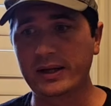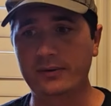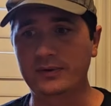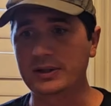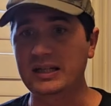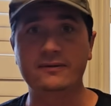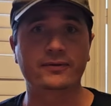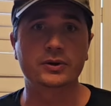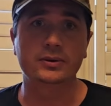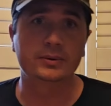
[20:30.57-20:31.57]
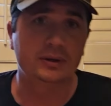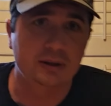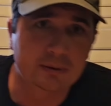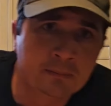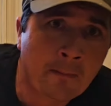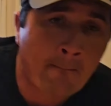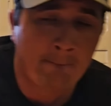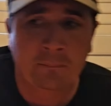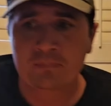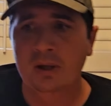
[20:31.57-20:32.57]
if you need food and
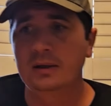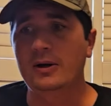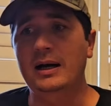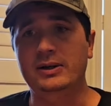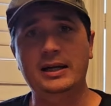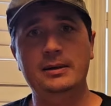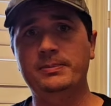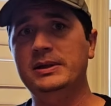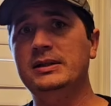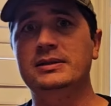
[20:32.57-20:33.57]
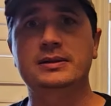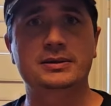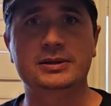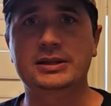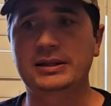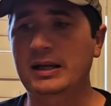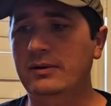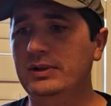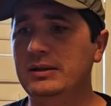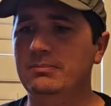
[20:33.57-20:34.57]
you're out camping and you didn't
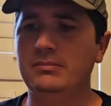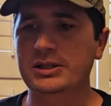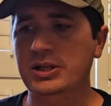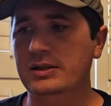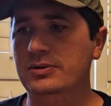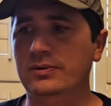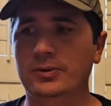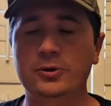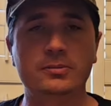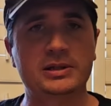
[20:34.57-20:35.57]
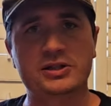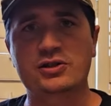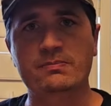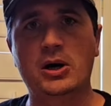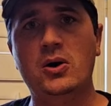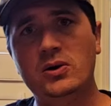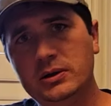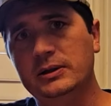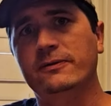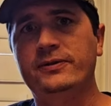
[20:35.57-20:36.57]
have much extra room. It's
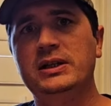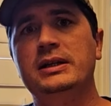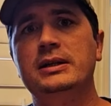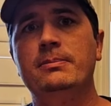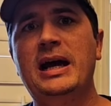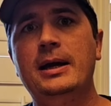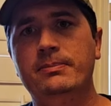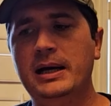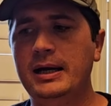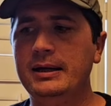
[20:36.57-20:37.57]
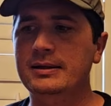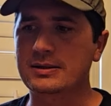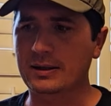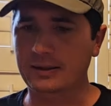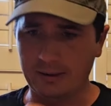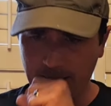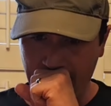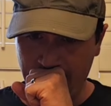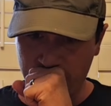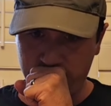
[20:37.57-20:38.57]
small. It'll fit in a backpack. It's like a
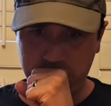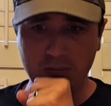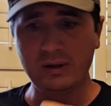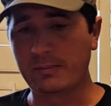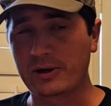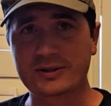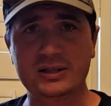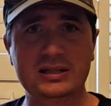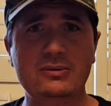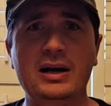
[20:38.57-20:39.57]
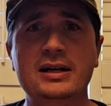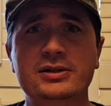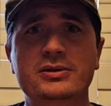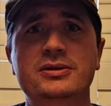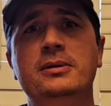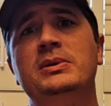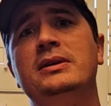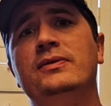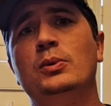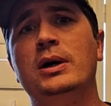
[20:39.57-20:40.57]
emergency ration or something
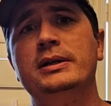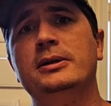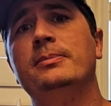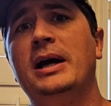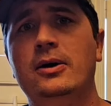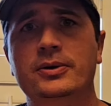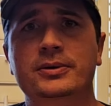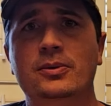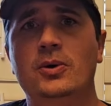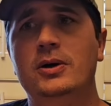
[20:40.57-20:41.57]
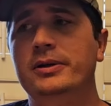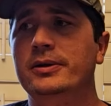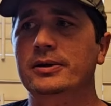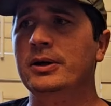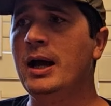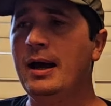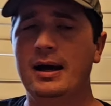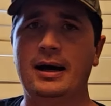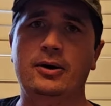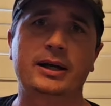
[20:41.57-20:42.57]
if you wind up out on the water or
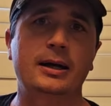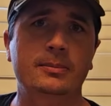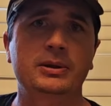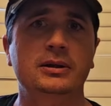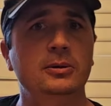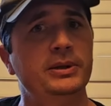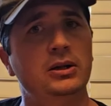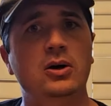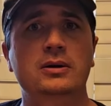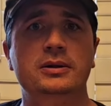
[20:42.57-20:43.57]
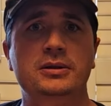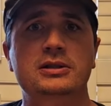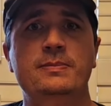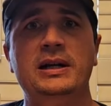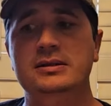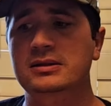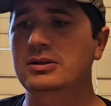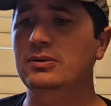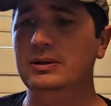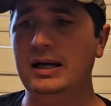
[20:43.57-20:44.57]
out camping a little bit longer than you expected
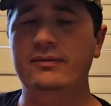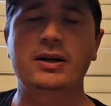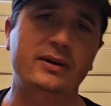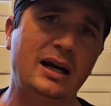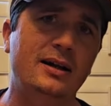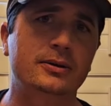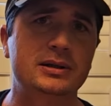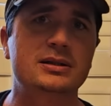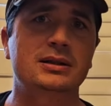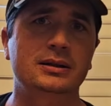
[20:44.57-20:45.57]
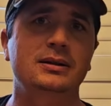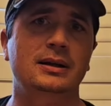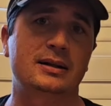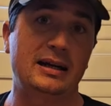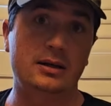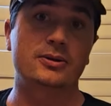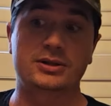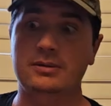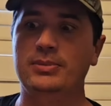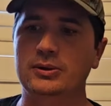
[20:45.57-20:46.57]
to. It'll have enough calories to get an
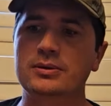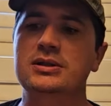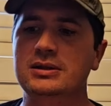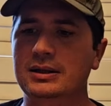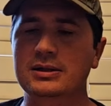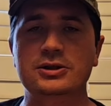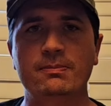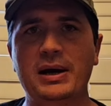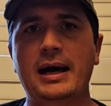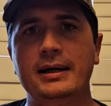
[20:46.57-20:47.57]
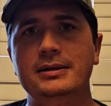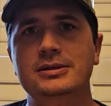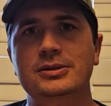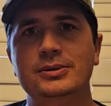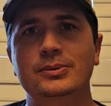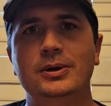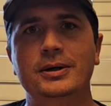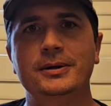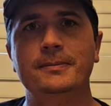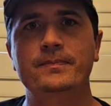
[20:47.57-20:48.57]
energy boost to get you back
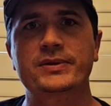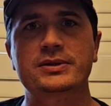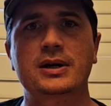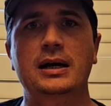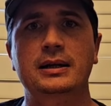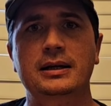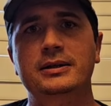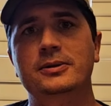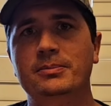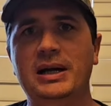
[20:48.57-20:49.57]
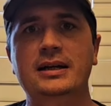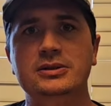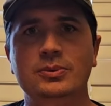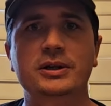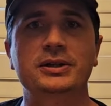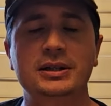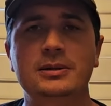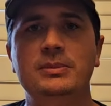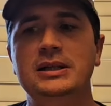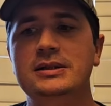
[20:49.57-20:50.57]
to dry land or back to where you need
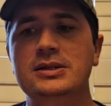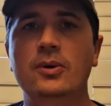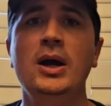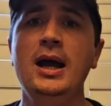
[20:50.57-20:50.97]
to be. So